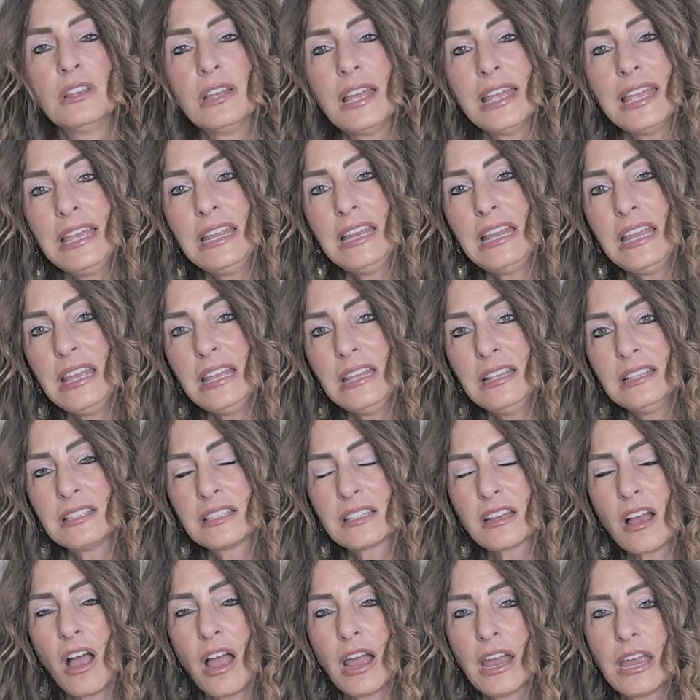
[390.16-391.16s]
It is
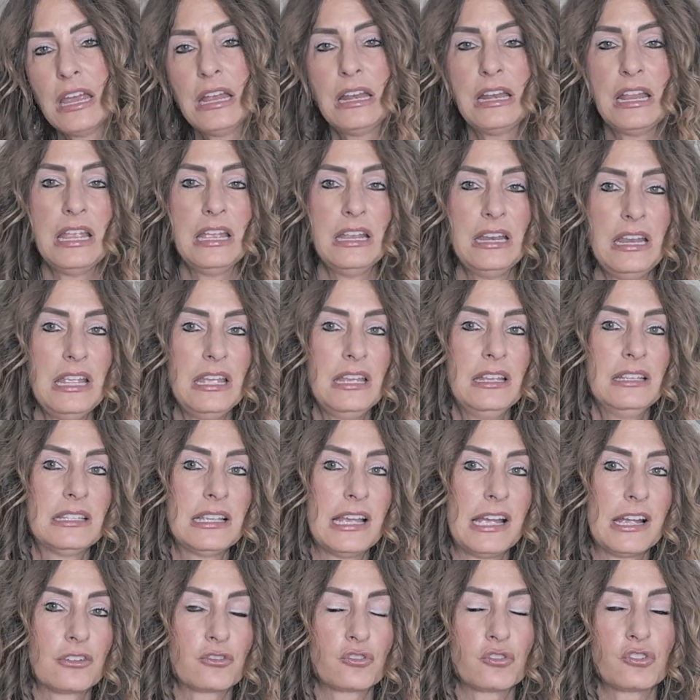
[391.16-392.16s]
diet, it is
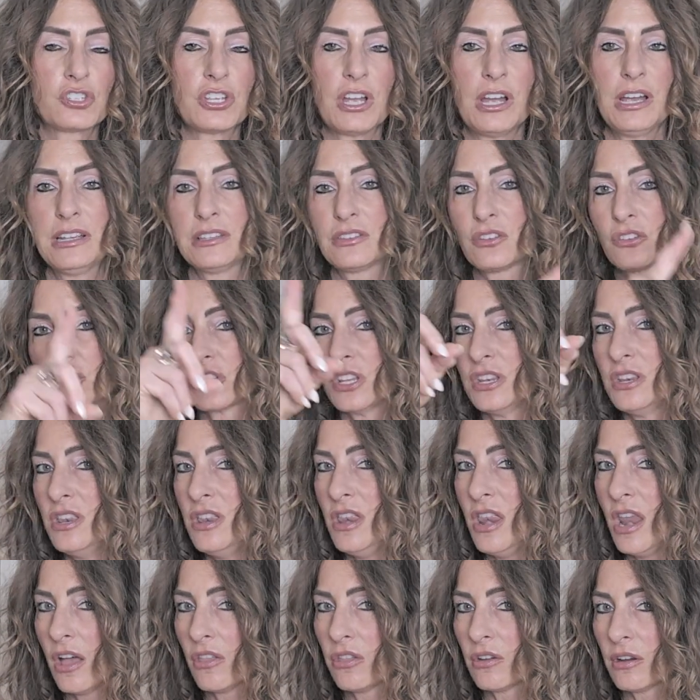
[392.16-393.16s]
exercise. There's
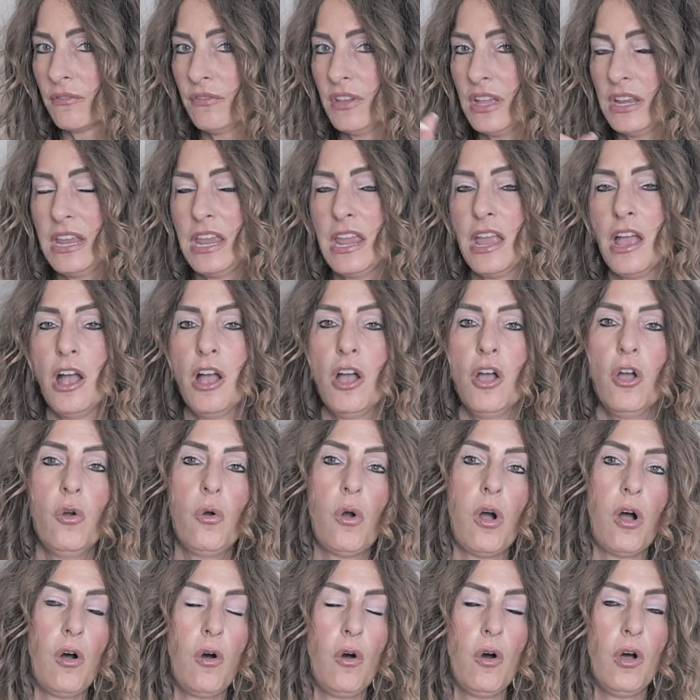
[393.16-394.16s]
another
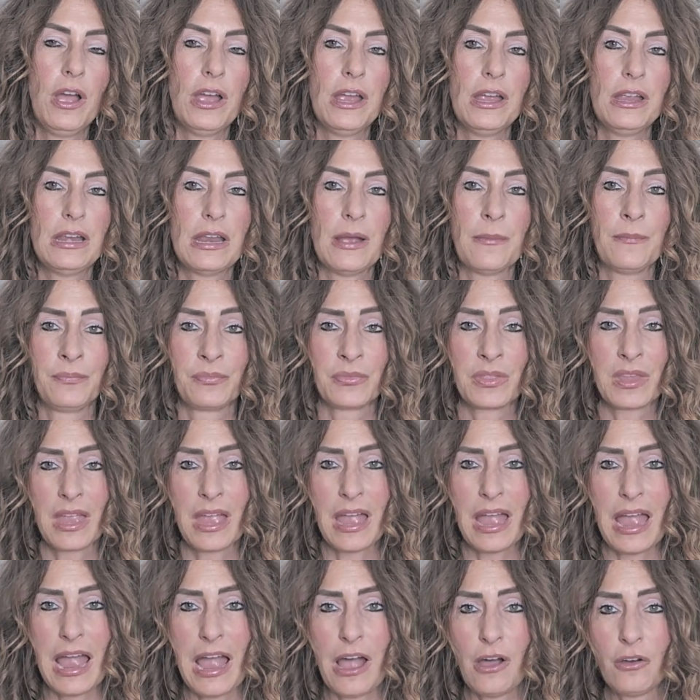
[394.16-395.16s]
video on
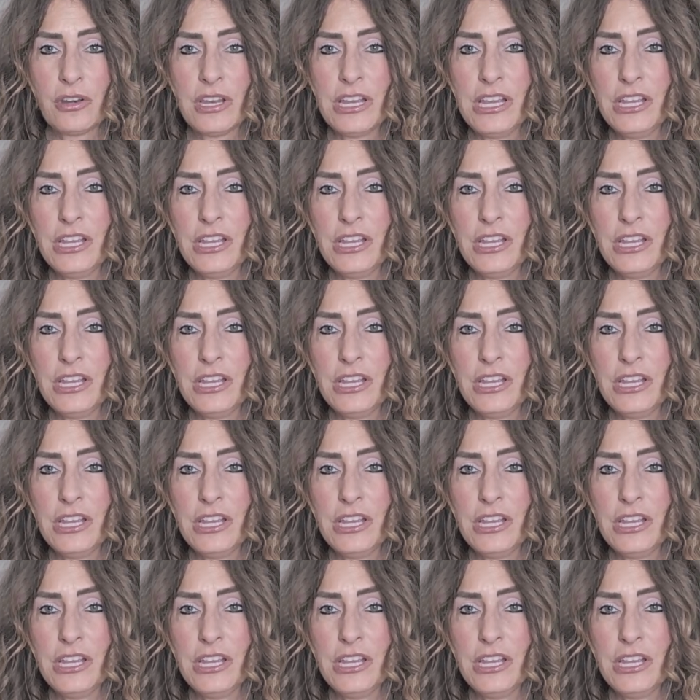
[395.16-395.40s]
how to